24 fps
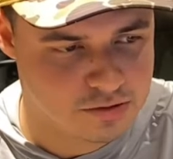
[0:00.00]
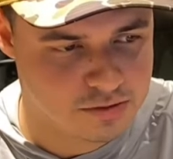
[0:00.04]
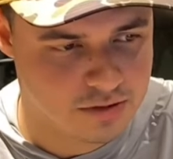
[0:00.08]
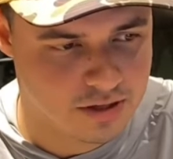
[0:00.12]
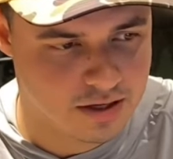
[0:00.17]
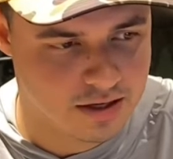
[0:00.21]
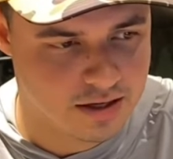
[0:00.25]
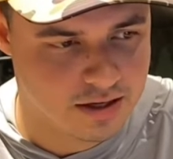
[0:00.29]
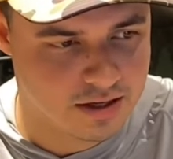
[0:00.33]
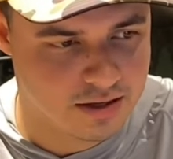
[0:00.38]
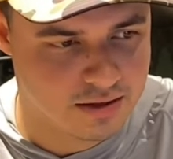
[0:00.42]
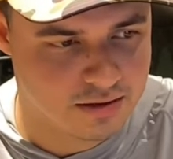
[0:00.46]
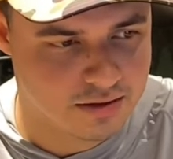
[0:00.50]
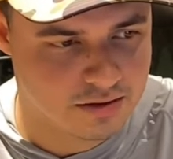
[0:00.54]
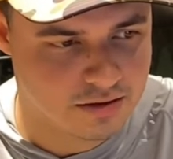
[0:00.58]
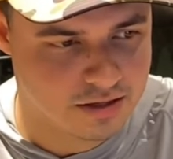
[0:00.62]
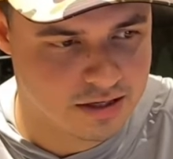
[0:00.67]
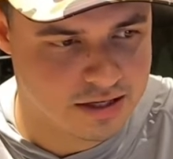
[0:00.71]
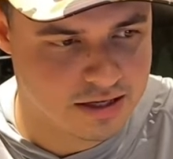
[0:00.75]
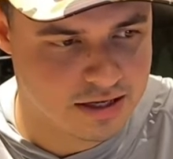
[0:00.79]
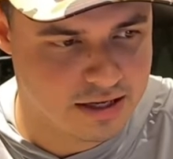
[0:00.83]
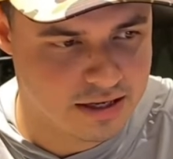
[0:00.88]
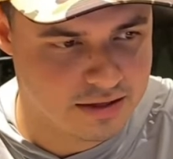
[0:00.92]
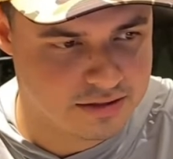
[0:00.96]

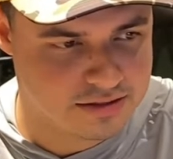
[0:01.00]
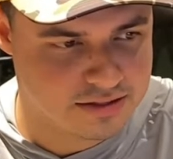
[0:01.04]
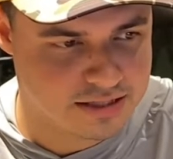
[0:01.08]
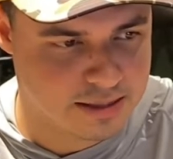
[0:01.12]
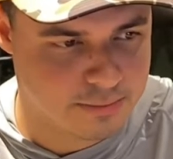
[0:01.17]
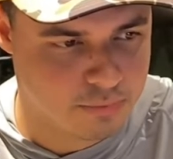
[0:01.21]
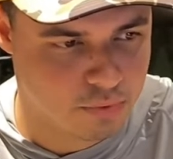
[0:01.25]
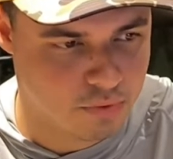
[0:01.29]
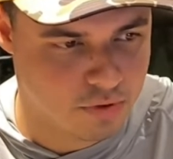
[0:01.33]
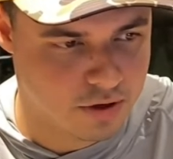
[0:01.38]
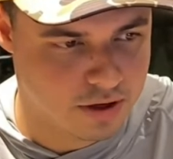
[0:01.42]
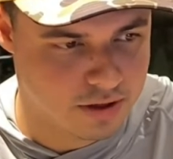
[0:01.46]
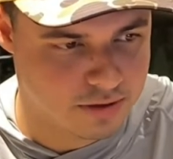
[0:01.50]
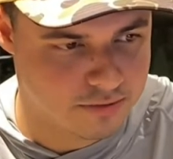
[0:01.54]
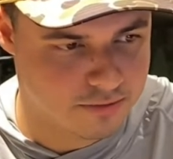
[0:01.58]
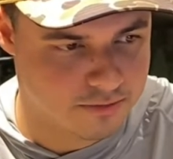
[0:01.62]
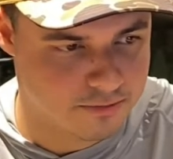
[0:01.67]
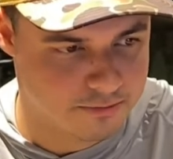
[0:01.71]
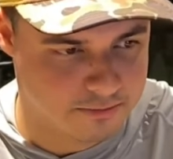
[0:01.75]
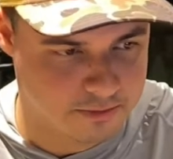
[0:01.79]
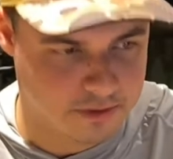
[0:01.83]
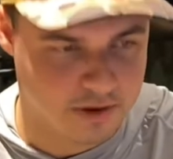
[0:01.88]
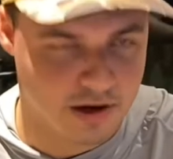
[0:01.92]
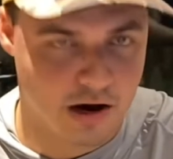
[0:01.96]
Looking at step 1,
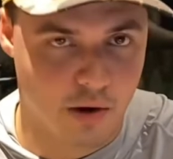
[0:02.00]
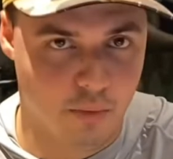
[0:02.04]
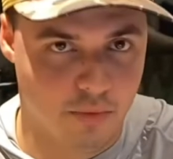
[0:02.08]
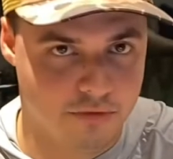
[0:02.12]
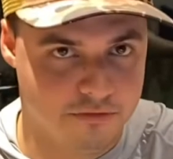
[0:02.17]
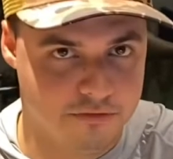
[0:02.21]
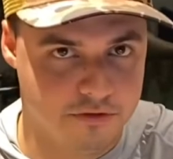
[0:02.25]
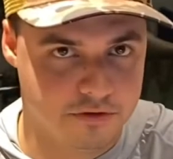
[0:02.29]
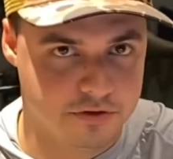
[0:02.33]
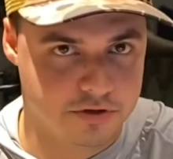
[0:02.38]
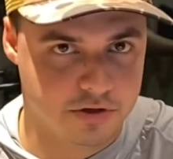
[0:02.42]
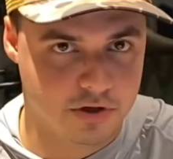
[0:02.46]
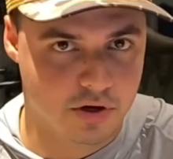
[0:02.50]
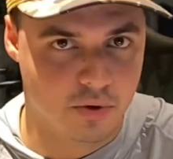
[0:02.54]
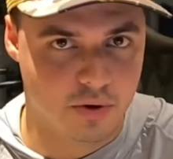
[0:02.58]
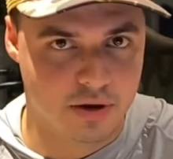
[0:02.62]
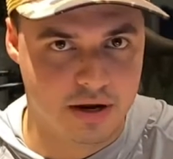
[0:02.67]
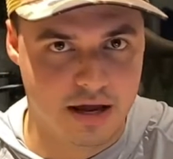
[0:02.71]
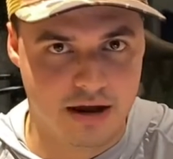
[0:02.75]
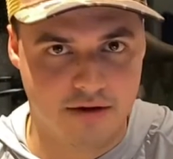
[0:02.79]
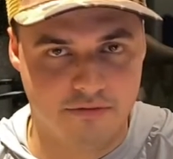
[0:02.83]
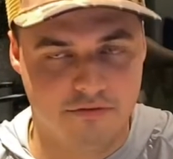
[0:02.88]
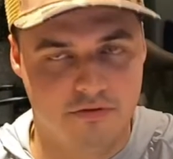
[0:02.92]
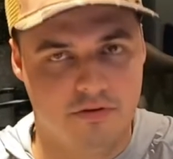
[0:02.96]
figure out what fish you're
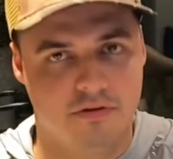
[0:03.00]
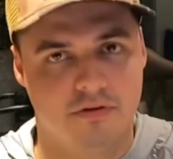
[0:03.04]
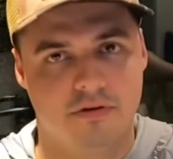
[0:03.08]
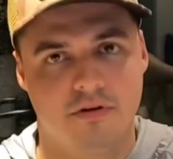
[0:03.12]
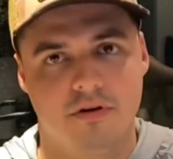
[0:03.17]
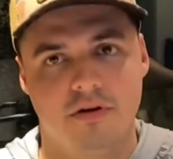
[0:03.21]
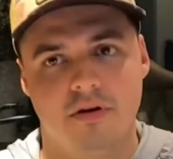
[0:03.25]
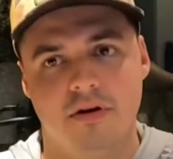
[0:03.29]
going after.